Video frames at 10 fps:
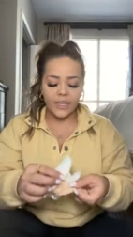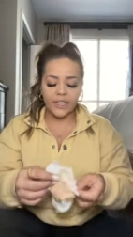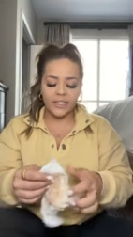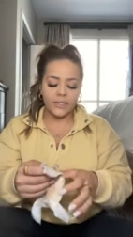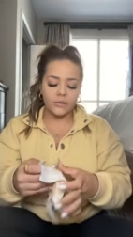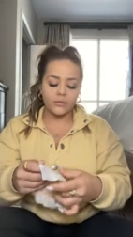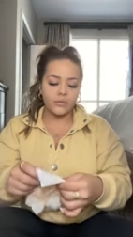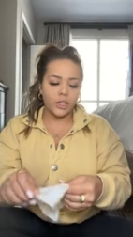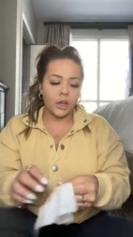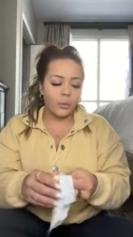get us
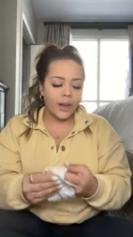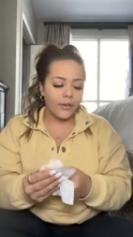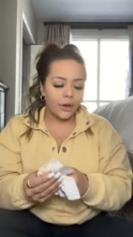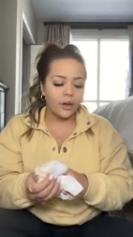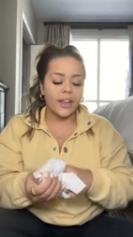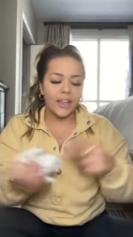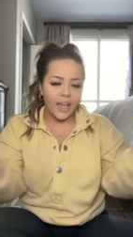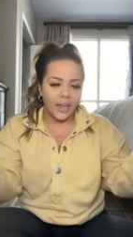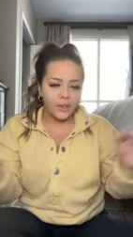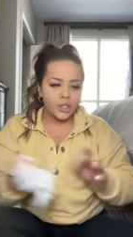you know whatever
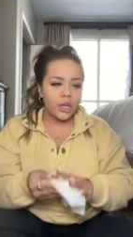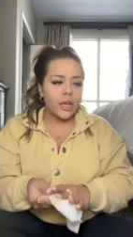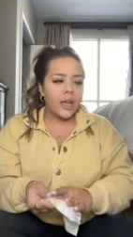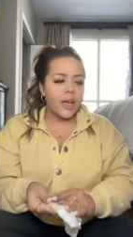engaged